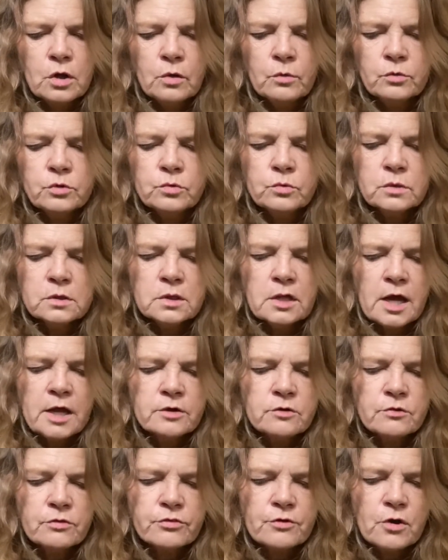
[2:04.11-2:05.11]
When you align
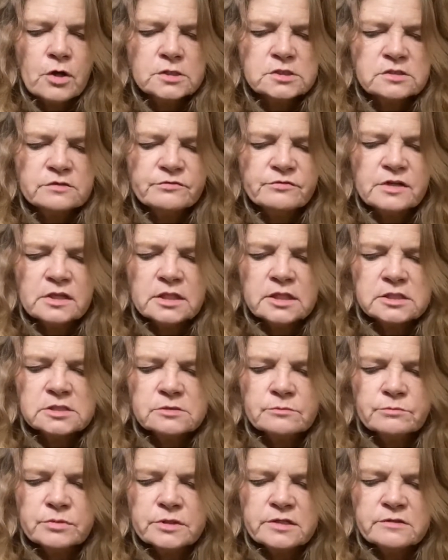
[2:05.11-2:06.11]
your thoughts, feelings,
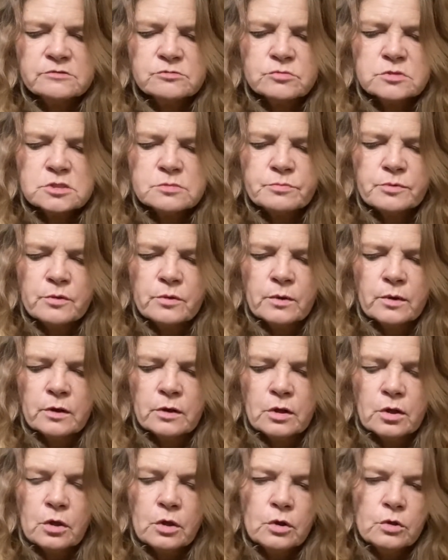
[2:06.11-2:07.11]
and beliefs with spirit,
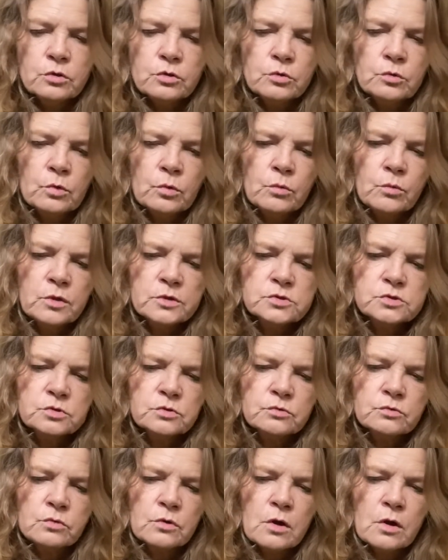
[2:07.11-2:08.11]
you will want to
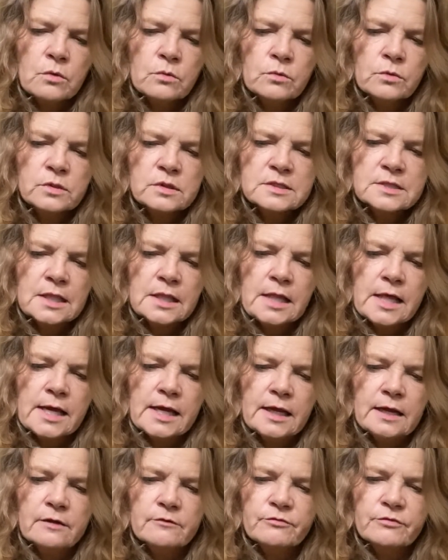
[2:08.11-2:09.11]
crow with
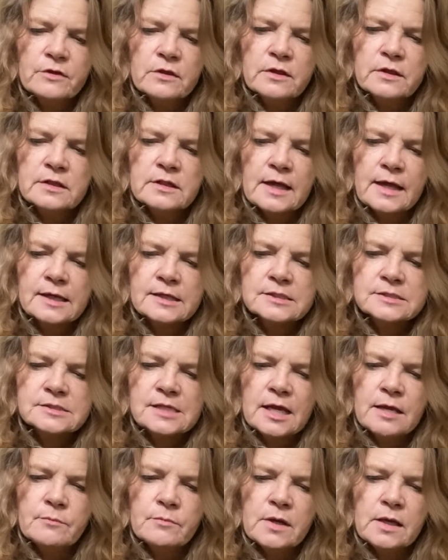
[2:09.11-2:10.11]
delight, feeling the
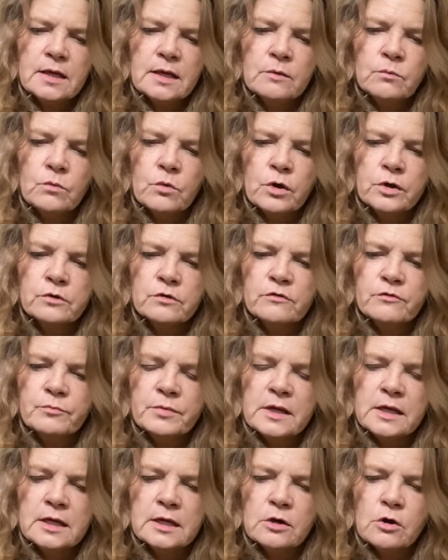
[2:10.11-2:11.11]
excitement and wonder of
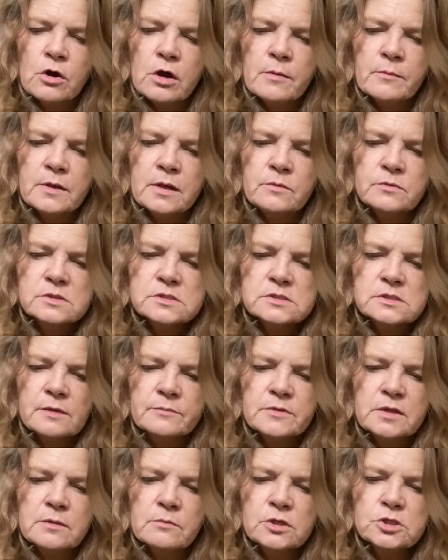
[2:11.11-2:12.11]
being in harmony with
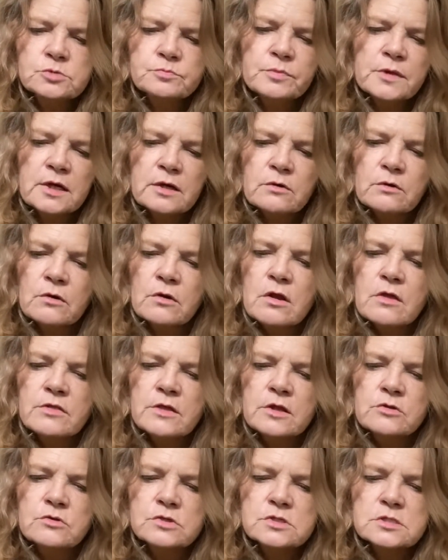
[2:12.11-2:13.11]
something much bigger
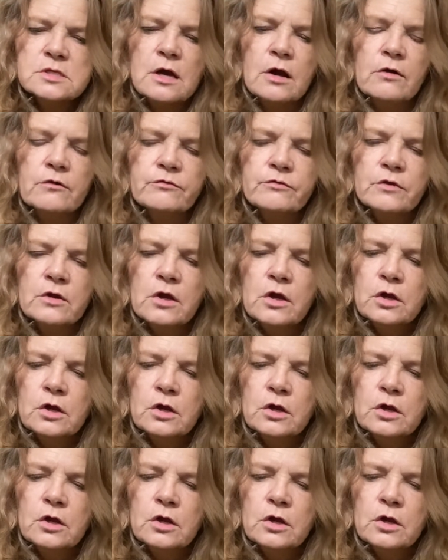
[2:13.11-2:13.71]
than yourself.